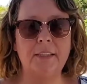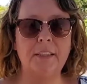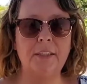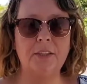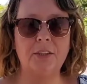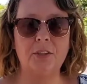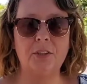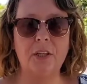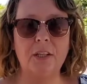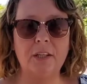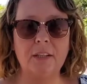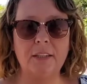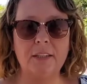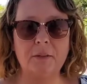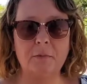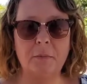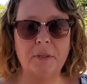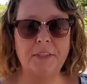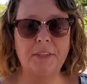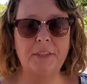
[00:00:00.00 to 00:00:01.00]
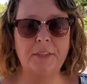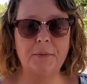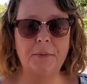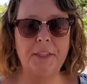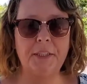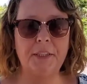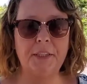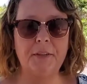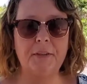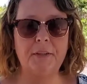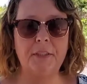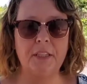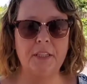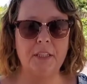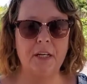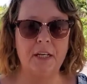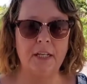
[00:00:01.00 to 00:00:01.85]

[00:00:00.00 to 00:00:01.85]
Do you struggle as much as we do?